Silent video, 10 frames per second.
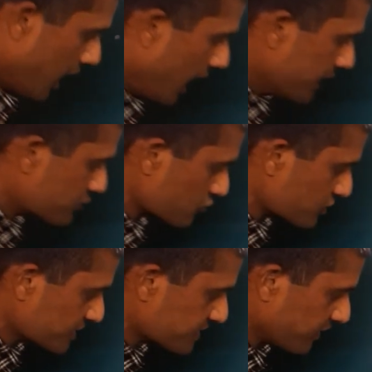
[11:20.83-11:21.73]

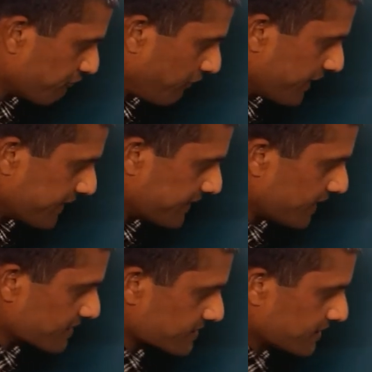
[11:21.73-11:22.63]
Hydrogen sulfide
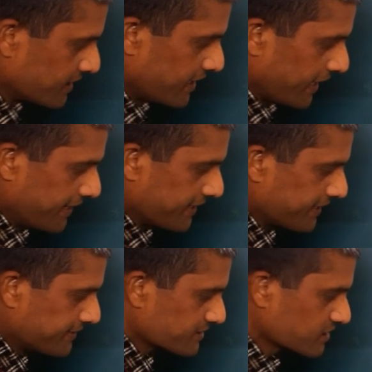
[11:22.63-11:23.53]
gas and here
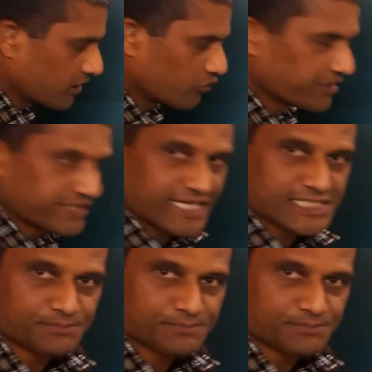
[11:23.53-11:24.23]
it is chlorine gas,